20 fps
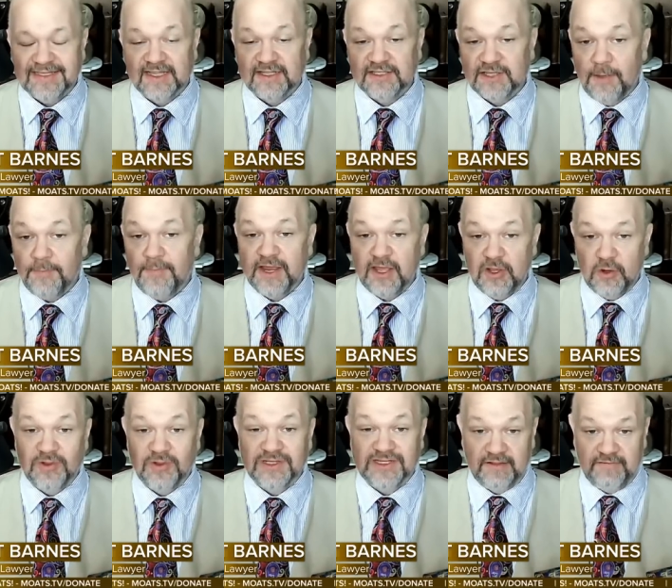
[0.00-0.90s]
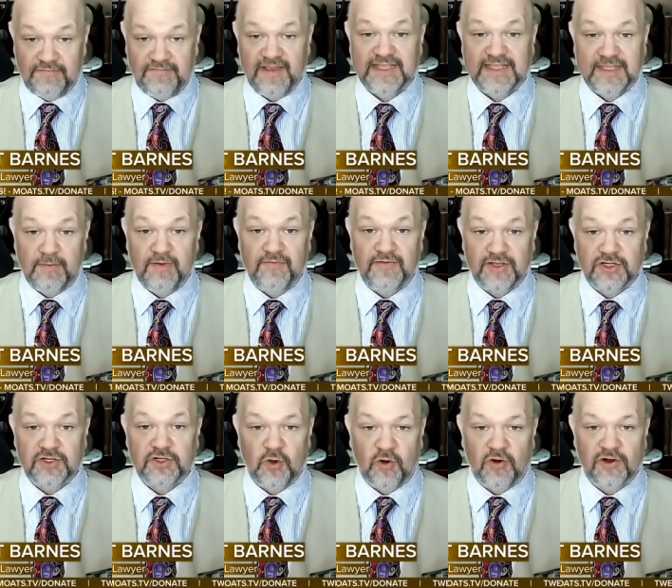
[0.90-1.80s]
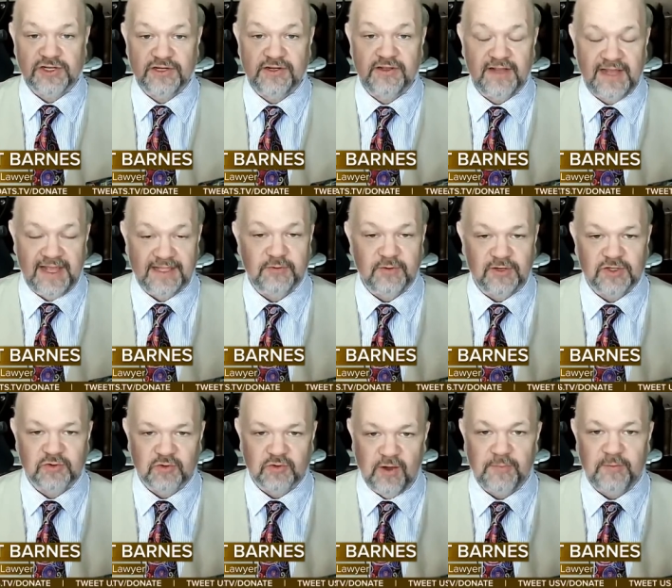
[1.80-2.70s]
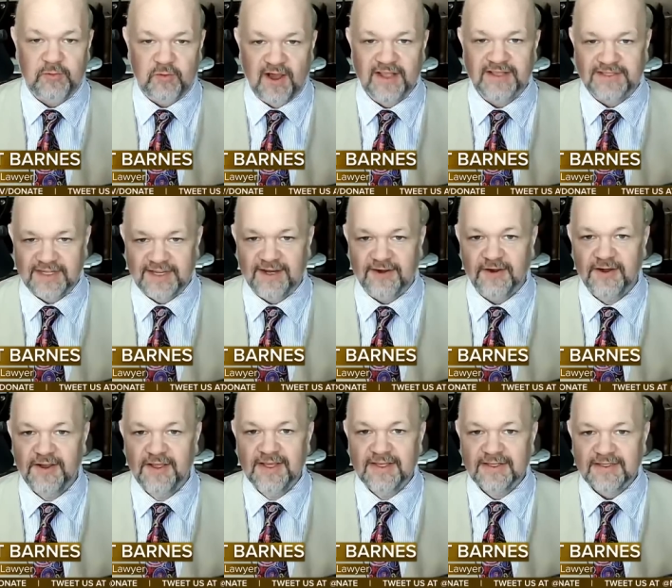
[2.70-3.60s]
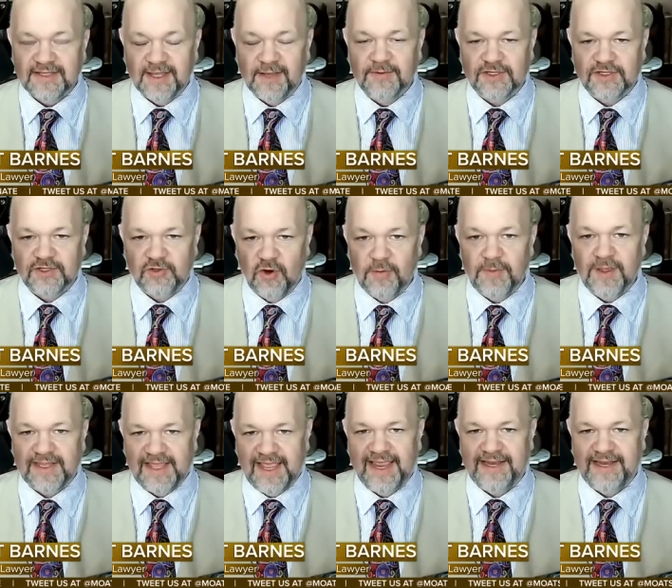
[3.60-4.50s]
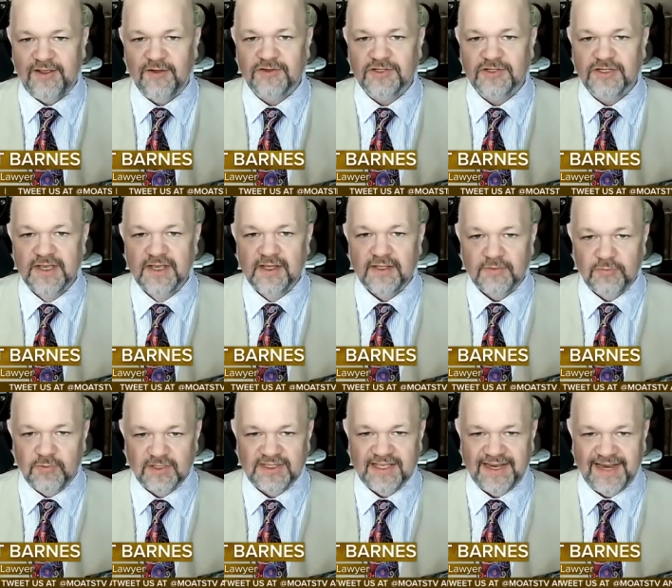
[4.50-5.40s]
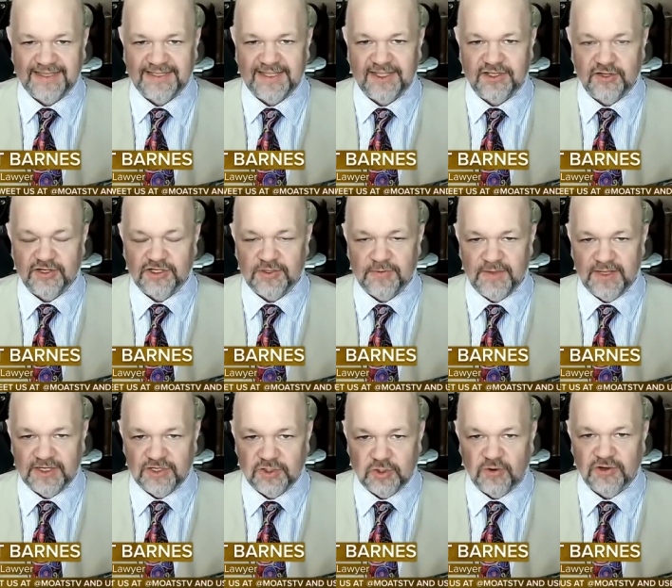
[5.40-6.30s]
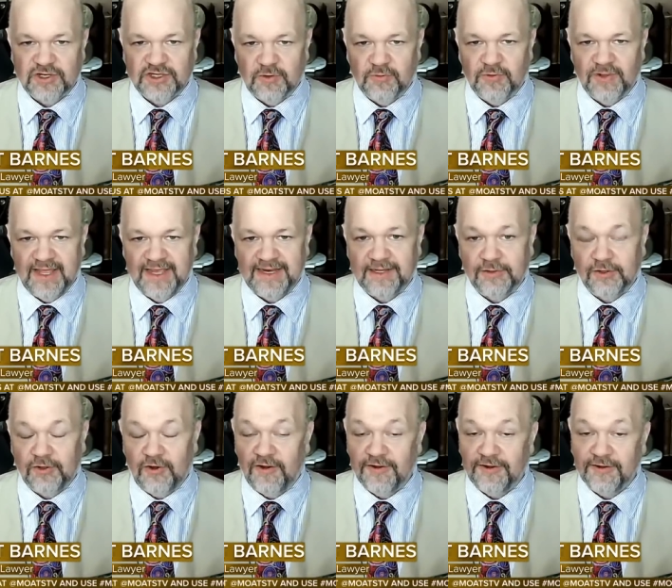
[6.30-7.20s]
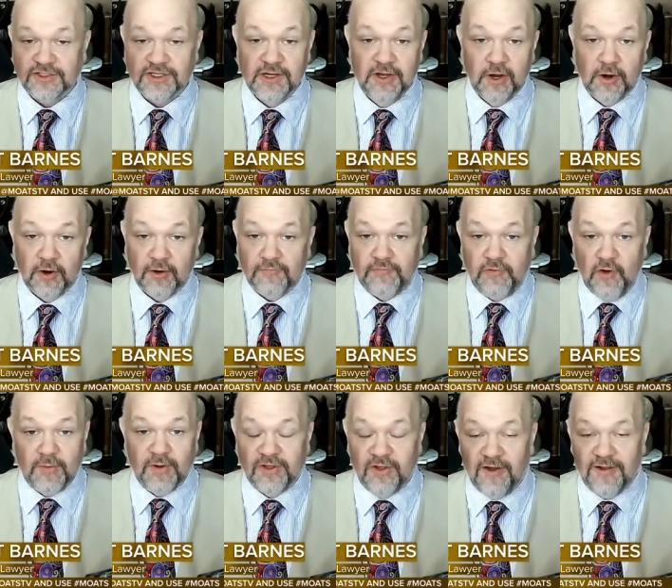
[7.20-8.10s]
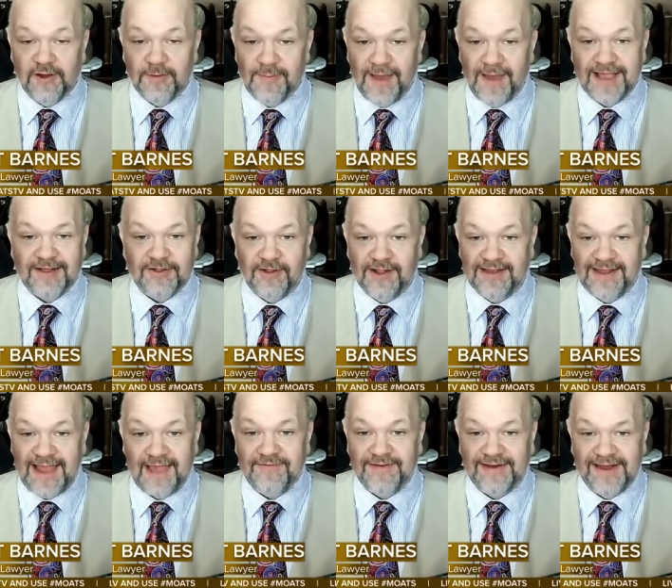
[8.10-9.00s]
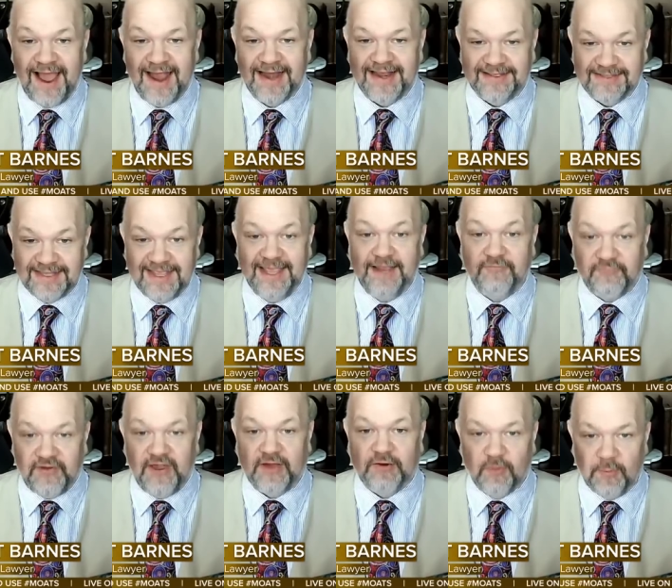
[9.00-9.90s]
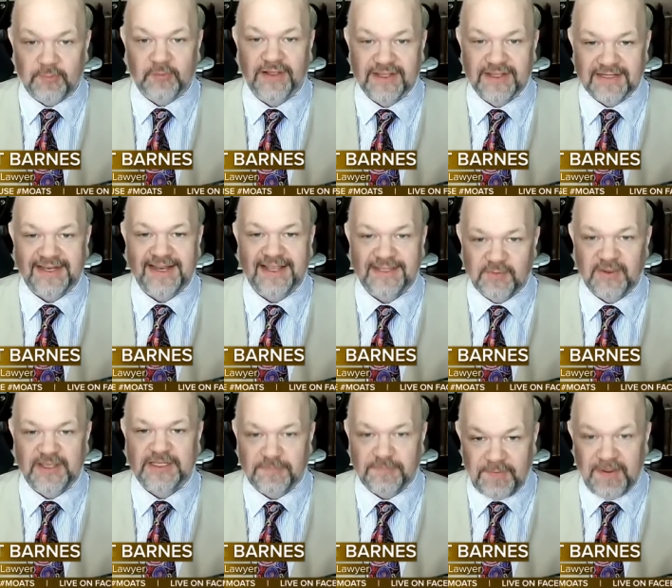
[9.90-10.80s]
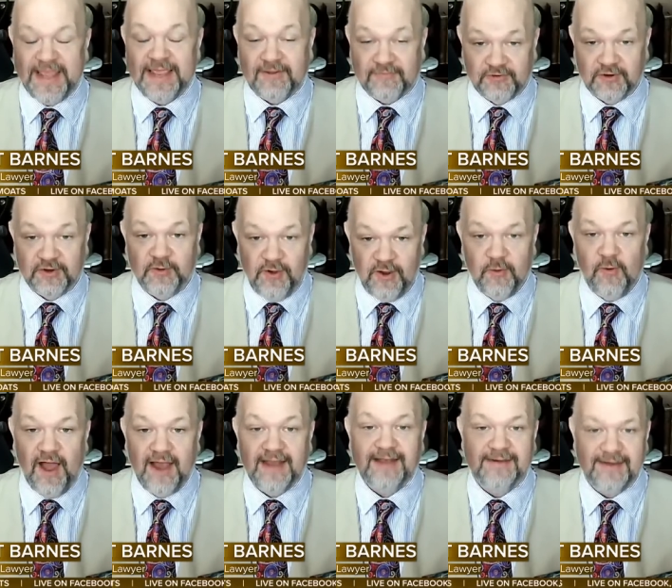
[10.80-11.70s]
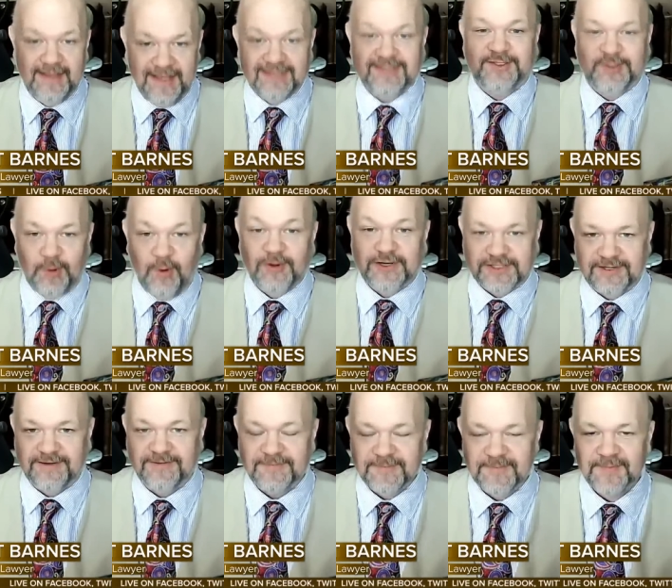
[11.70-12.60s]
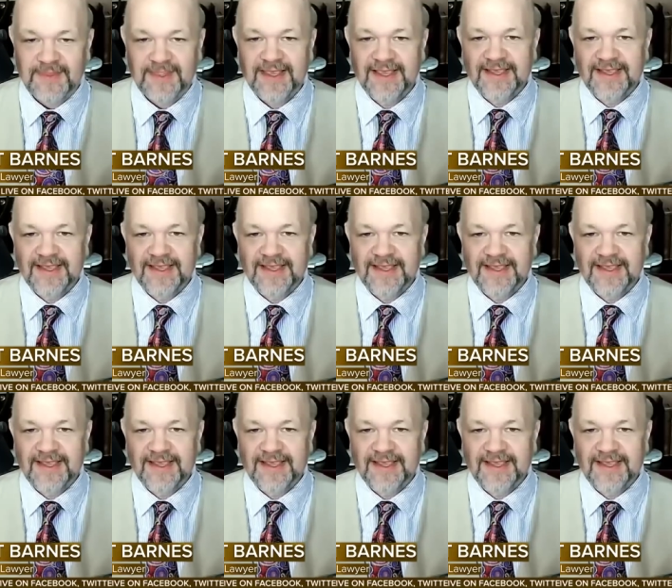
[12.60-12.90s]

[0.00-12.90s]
is that somebody who was the victim of extortion, that's what Trump was here. So Stormy Daniels was connected to some extortion-related lawyers. Her former lawyer, Michael Avenatti, is in federal prison as we speak for doing what? Extortion.